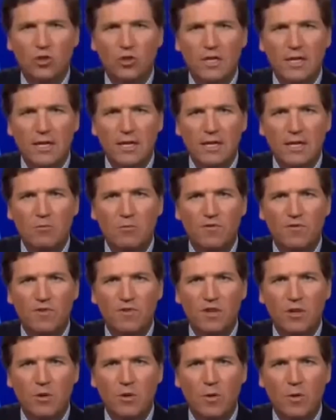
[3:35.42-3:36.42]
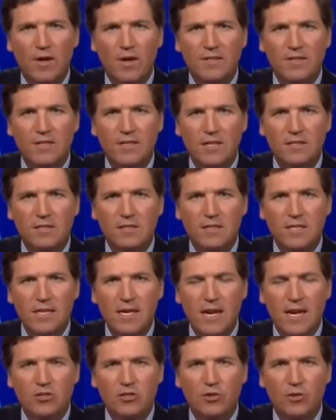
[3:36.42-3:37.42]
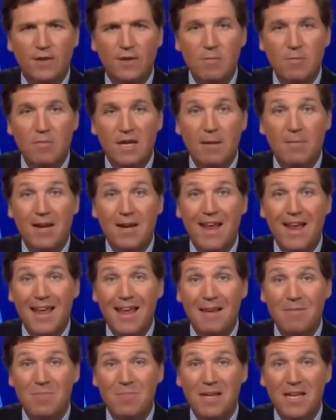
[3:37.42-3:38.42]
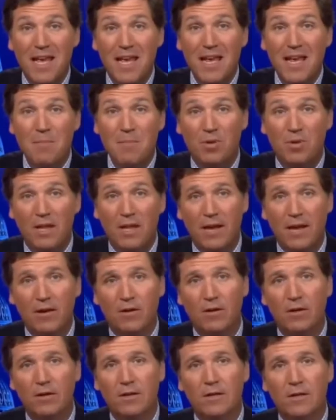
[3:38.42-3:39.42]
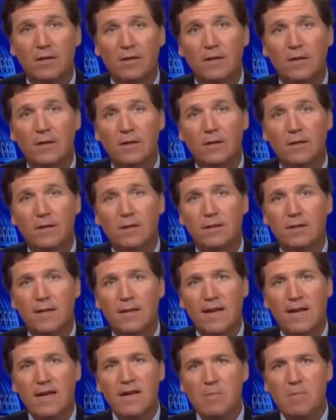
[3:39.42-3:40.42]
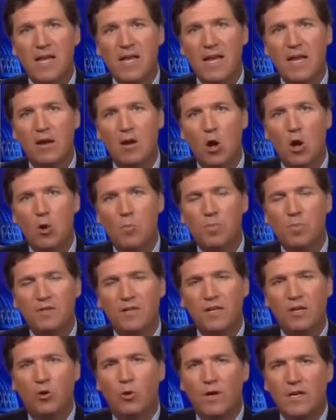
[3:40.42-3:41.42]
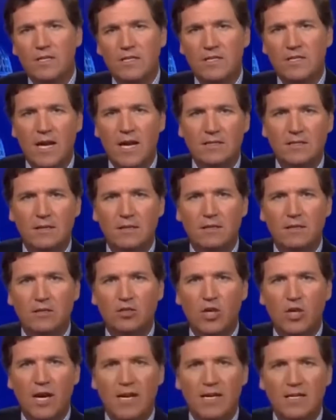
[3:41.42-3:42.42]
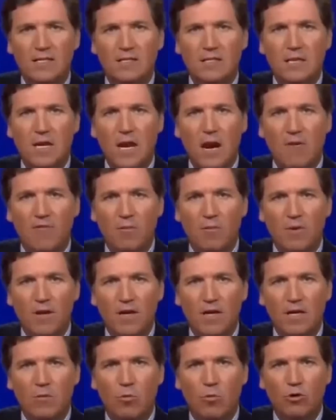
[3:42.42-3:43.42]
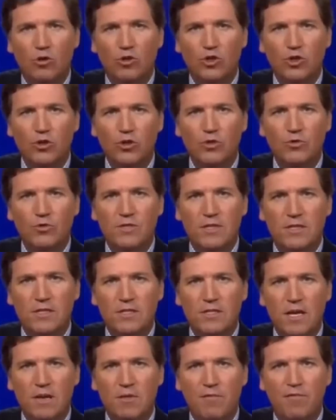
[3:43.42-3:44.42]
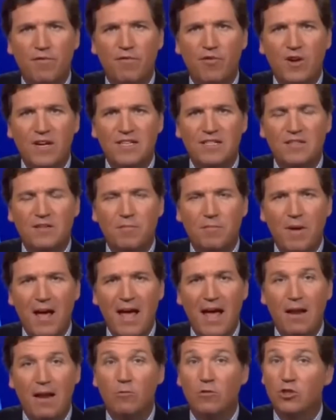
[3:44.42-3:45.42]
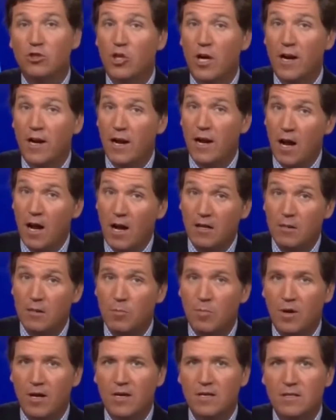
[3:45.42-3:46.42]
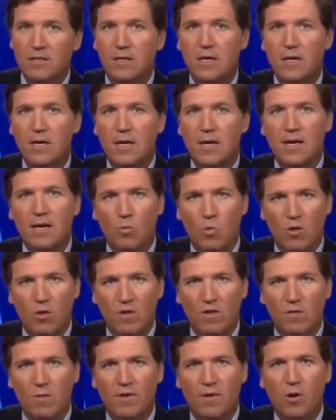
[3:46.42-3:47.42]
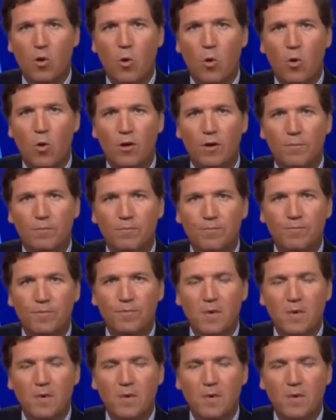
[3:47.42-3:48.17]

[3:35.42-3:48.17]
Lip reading: Turkey, moved to the U.S. as a teenager, then became an NBA player. Then he began openly criticizing the Chinese government. He wore shoes that said Free Tibet, which China occupies, and he wore them on the court.